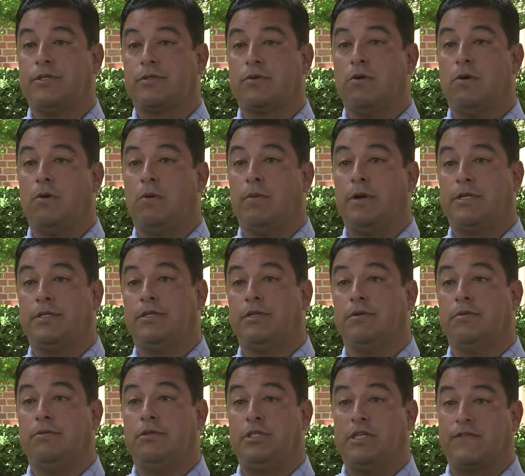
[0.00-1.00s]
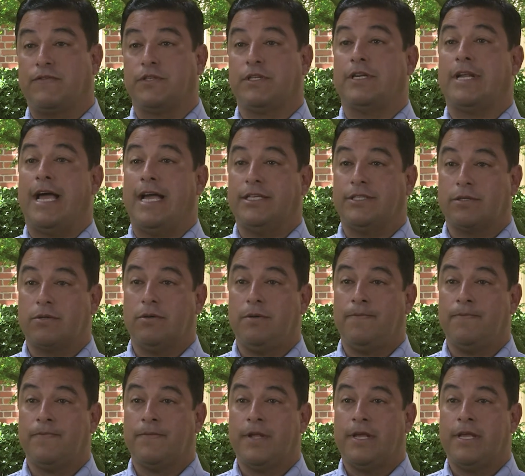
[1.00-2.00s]
school, I went to Jefferson High School.
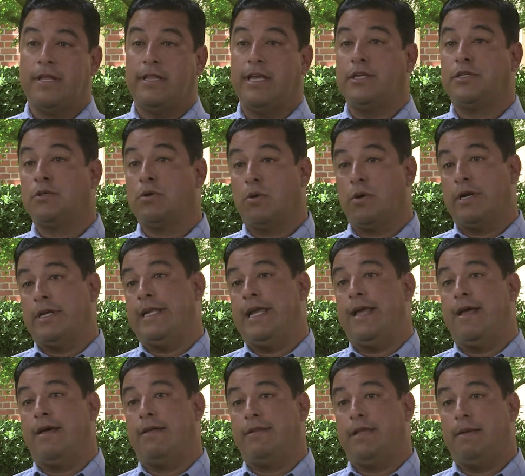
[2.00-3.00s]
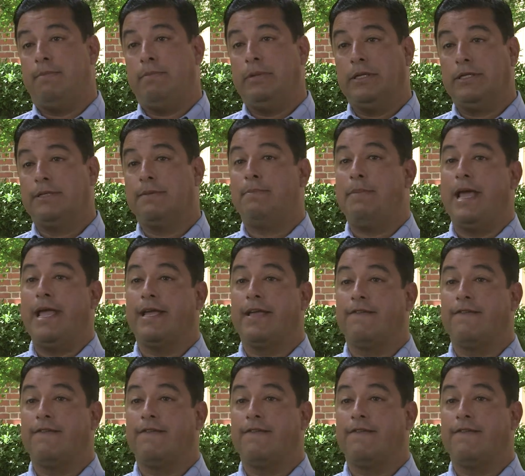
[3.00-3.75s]
They tore it down, they built the Bank